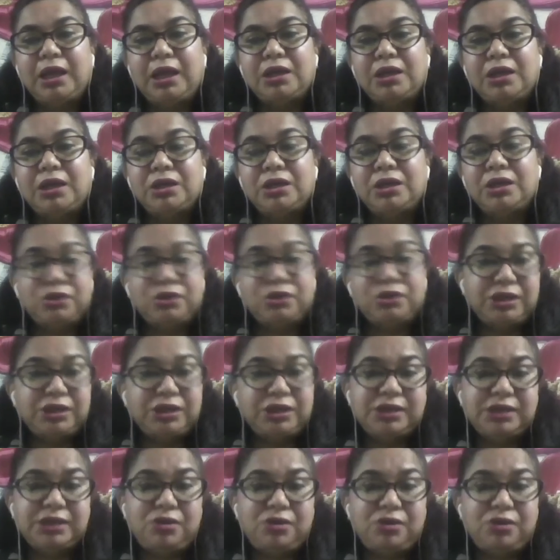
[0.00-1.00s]
So this is
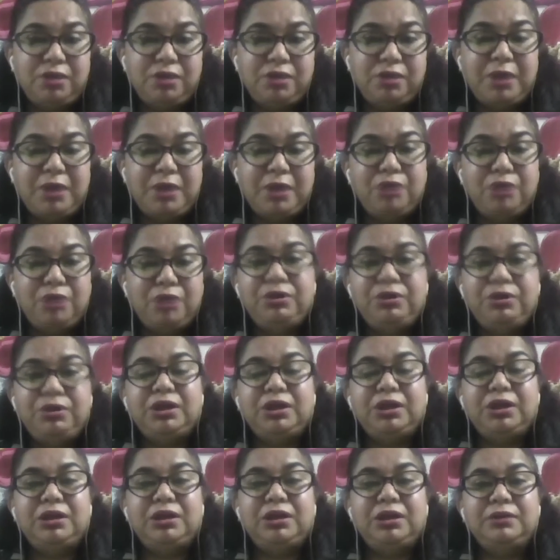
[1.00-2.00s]
all about
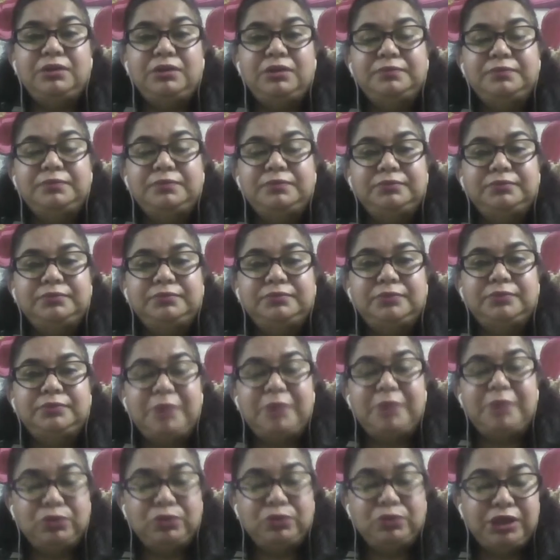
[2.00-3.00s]
the
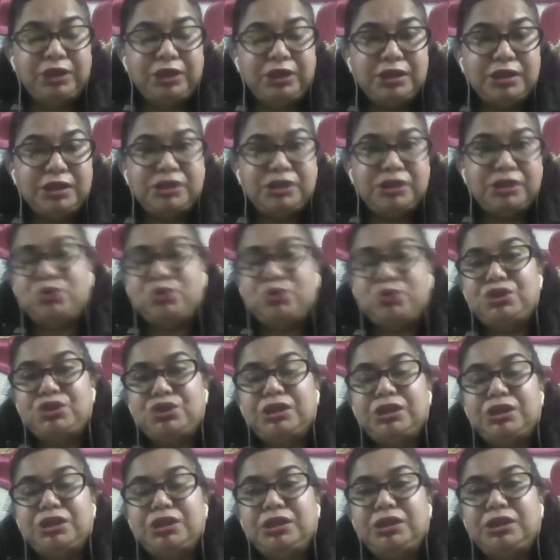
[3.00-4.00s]

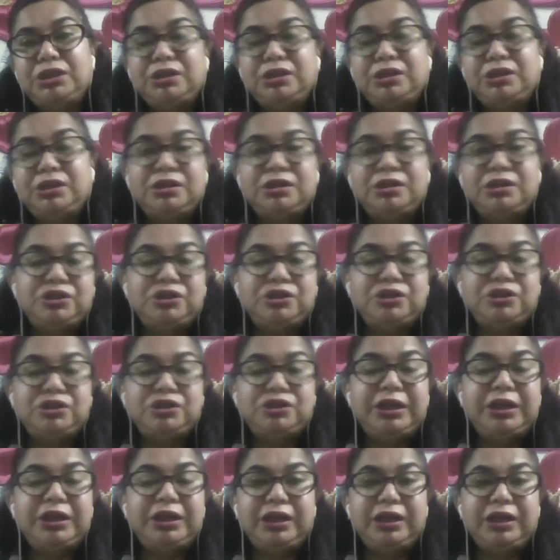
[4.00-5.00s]
institution, the
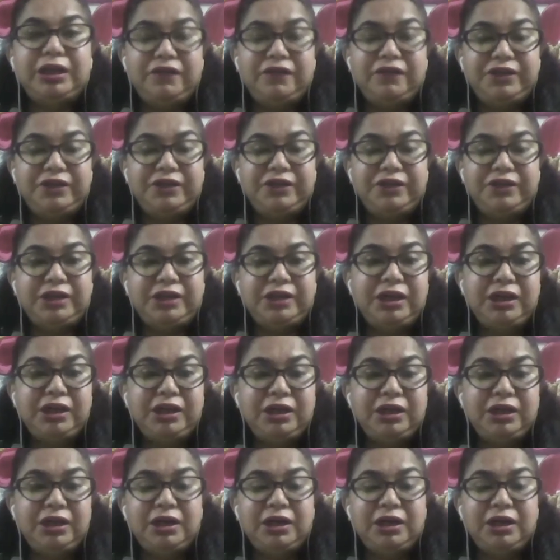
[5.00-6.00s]
eligibility and everything.
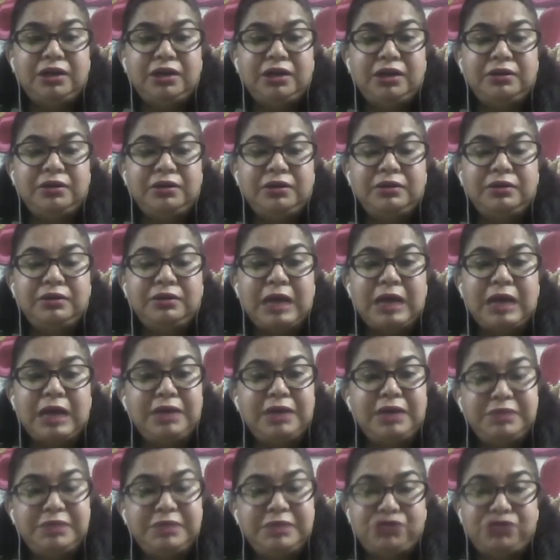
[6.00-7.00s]
And
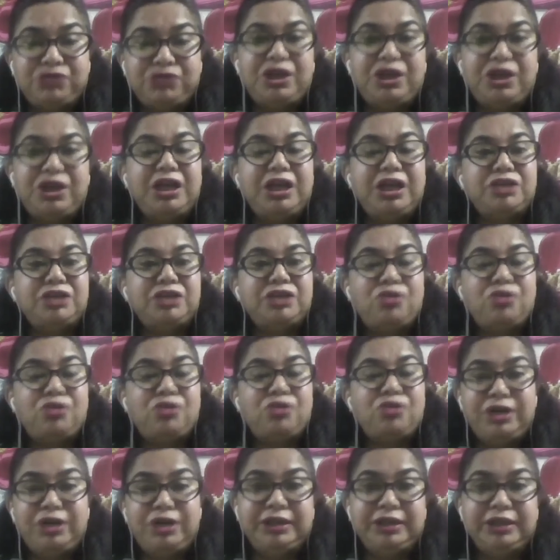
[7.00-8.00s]
Ms. Trahan is
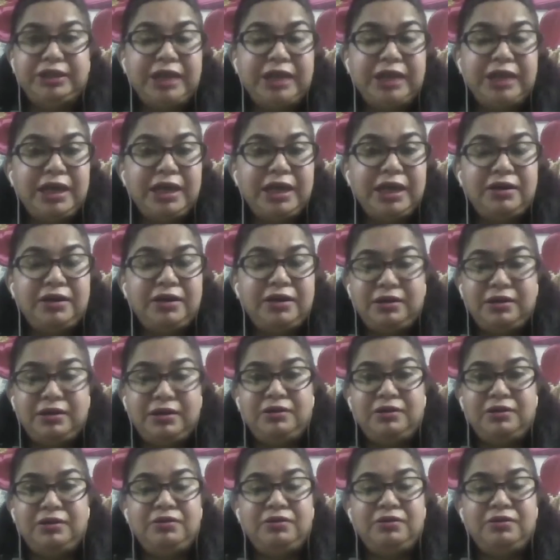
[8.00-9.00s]
already there
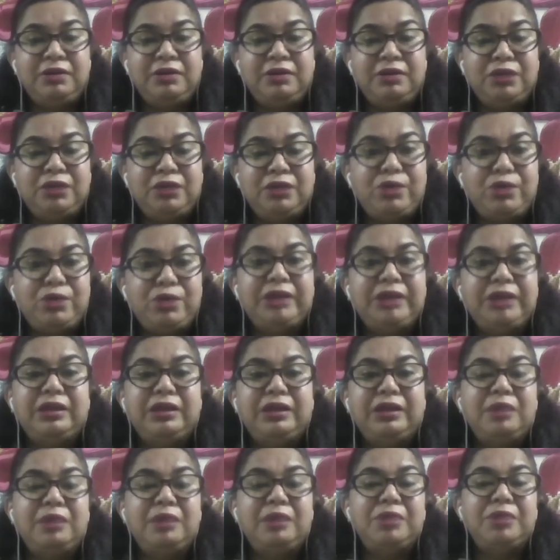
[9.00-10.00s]
in
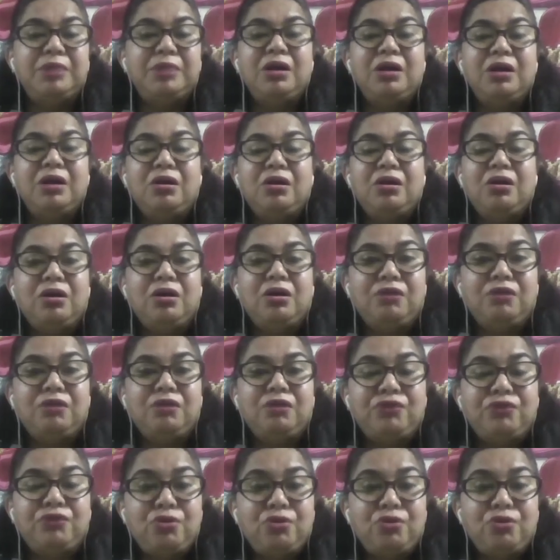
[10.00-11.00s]
Vietnam
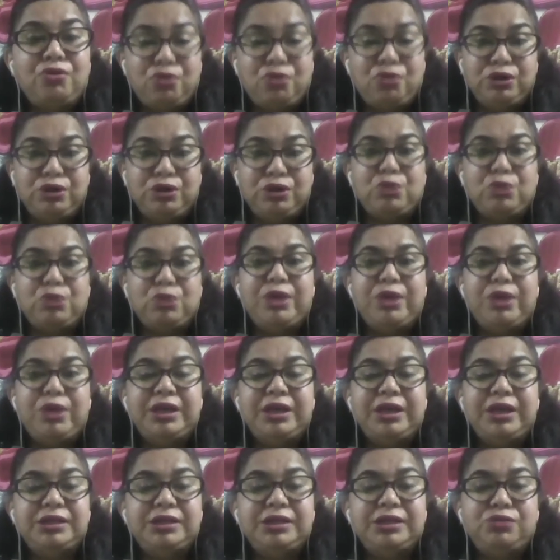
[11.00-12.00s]
for all your
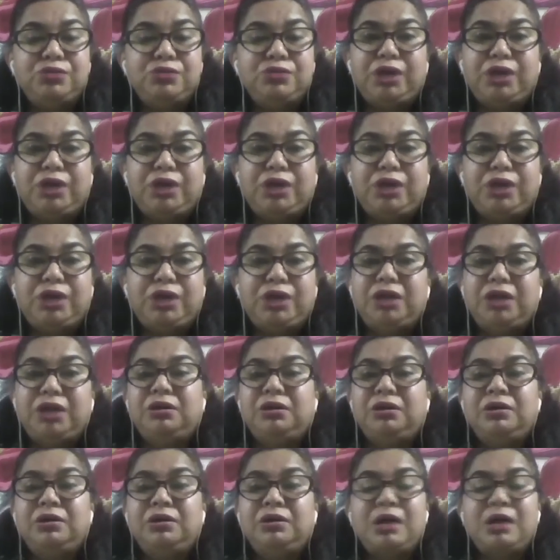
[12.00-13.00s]
queries. You can
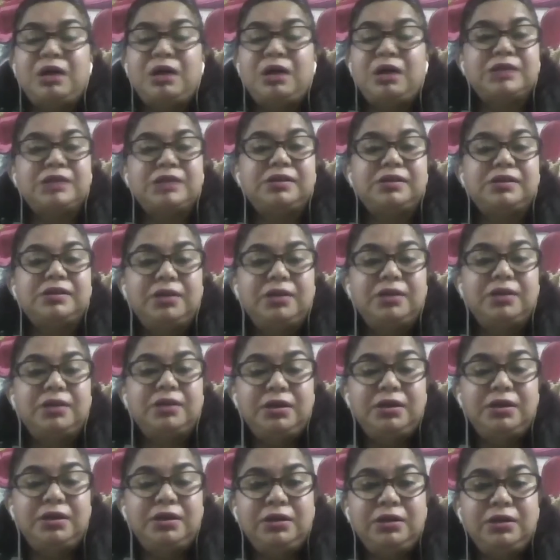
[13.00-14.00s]
ask
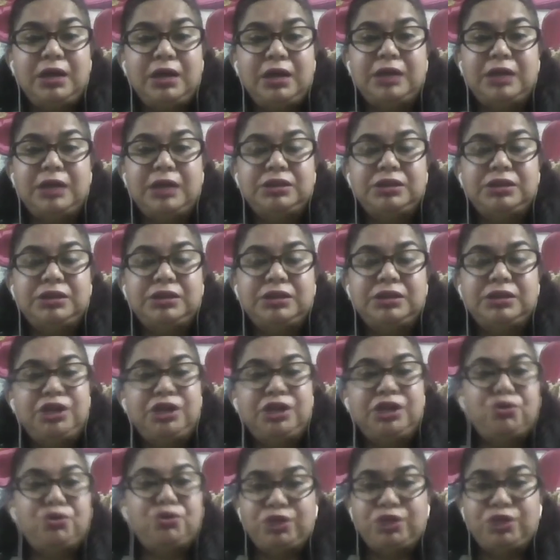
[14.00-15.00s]
her and she can
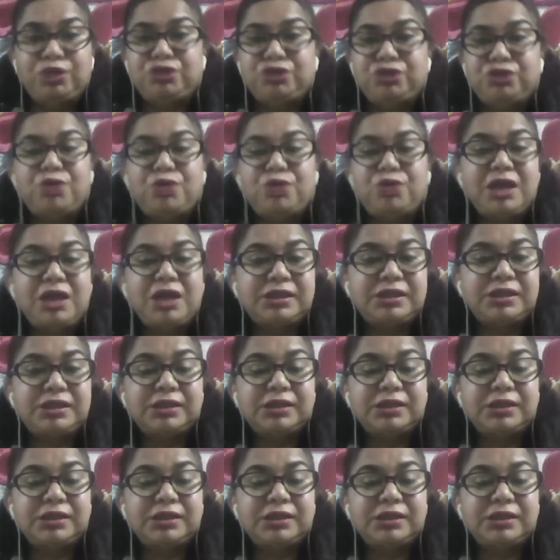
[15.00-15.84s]
route it to us.